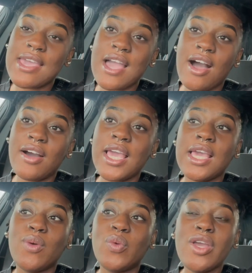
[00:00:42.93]
y'all,
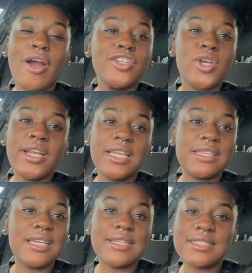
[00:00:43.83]
and we are trying to get
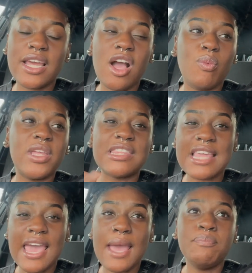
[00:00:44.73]
things set up with
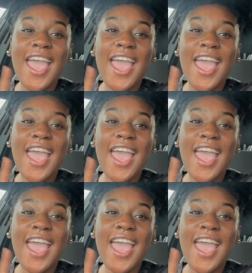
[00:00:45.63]
that.